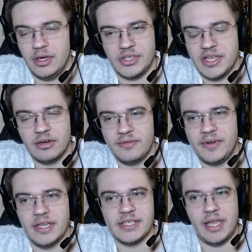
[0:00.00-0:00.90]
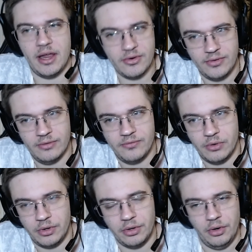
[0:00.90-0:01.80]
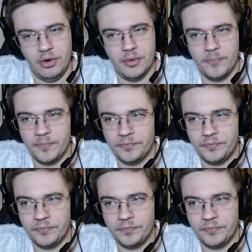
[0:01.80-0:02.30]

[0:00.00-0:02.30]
sacrifice Erwin for her,